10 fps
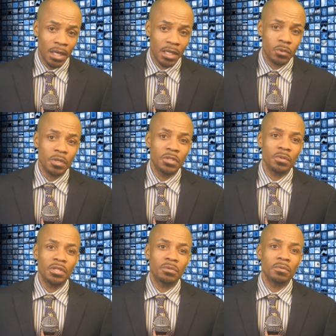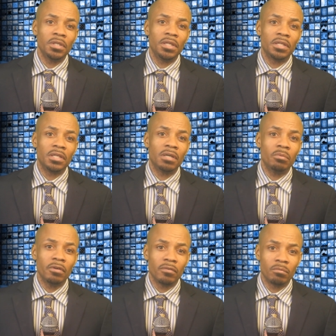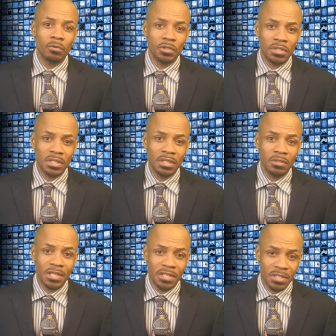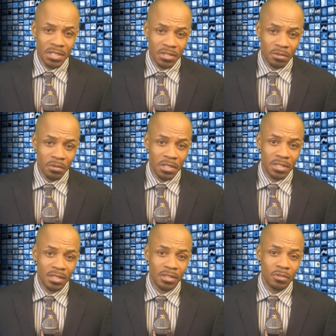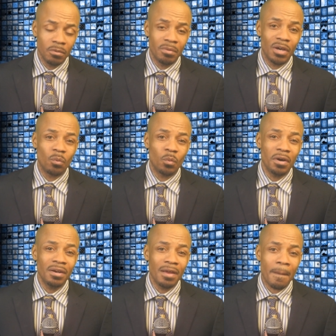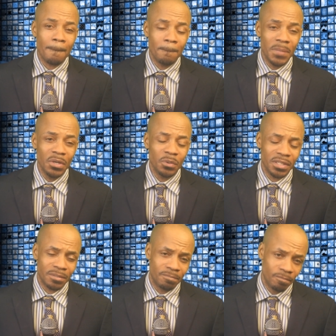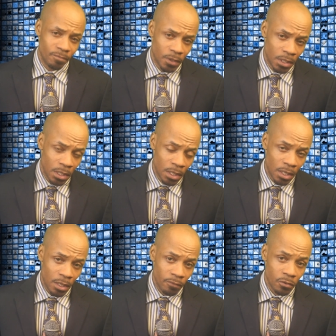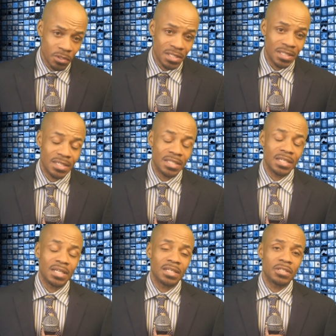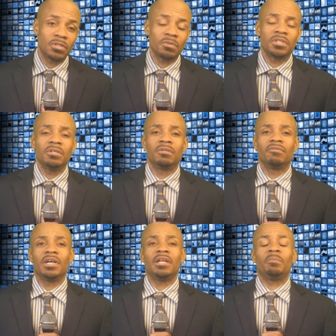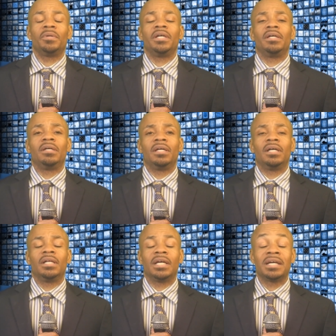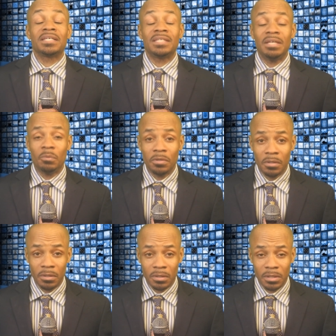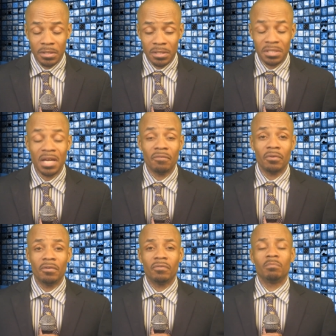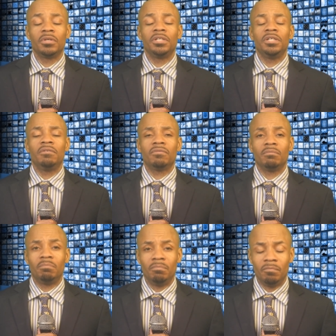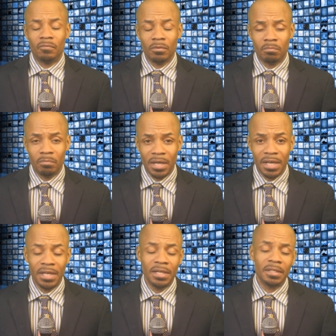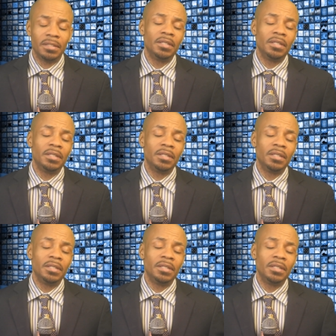In 2023, the number of abortions in the United States increased to about 1 million. Folks, this is uh, this story is still developing. Uh, like I said, we're deciphering from good from from bad.